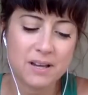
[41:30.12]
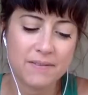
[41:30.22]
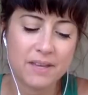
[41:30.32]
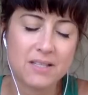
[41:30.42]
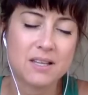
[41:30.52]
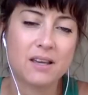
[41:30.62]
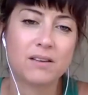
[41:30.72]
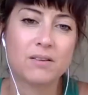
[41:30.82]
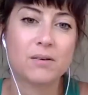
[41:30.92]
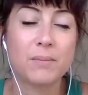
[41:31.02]
to have that
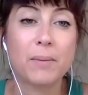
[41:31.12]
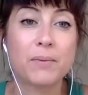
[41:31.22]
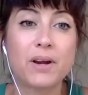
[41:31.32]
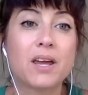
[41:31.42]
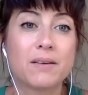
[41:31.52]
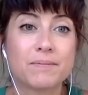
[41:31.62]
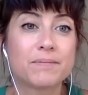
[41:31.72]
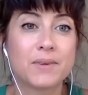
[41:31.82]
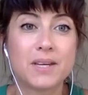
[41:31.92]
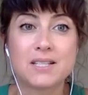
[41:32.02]
cellular memory,
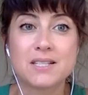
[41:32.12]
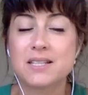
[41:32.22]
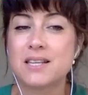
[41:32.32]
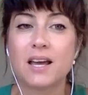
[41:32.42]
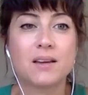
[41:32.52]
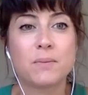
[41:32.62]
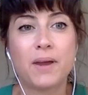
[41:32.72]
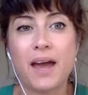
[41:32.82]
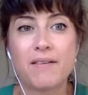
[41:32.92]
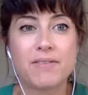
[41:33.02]
because the second
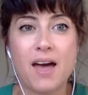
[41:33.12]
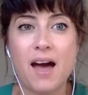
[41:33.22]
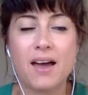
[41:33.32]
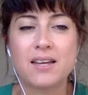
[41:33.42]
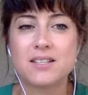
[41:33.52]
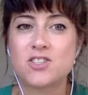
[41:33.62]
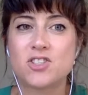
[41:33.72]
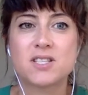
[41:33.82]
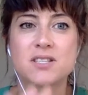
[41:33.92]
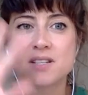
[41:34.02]
we have that, it's
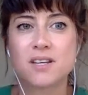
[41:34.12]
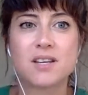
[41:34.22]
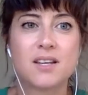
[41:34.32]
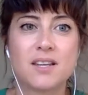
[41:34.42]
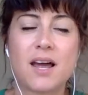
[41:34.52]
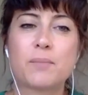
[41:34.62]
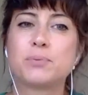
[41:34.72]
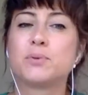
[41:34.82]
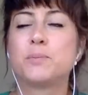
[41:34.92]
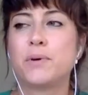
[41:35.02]
just that
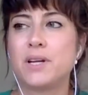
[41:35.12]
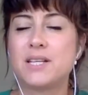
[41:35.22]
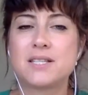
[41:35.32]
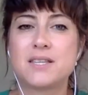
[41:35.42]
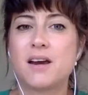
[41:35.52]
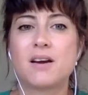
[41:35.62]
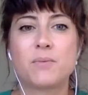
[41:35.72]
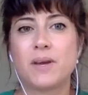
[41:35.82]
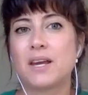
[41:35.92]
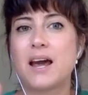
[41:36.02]
blueprint is there
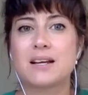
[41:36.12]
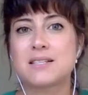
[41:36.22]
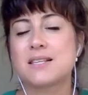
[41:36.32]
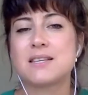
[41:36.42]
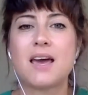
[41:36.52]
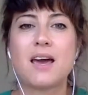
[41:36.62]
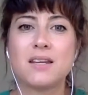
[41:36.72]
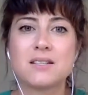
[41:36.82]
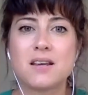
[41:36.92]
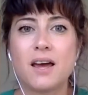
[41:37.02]
and we can access it
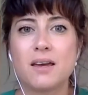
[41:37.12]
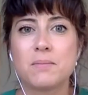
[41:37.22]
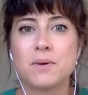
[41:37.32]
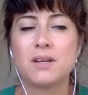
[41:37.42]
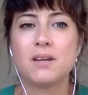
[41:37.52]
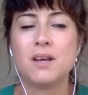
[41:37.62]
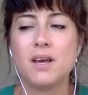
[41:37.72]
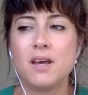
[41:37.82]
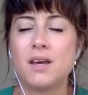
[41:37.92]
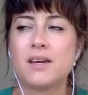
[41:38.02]
anytime. And
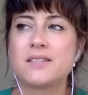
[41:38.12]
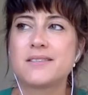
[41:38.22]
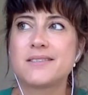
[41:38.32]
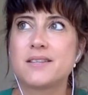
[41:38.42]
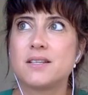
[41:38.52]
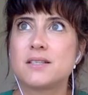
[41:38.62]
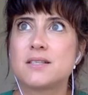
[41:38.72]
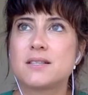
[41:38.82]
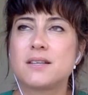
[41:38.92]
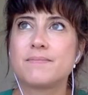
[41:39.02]
it's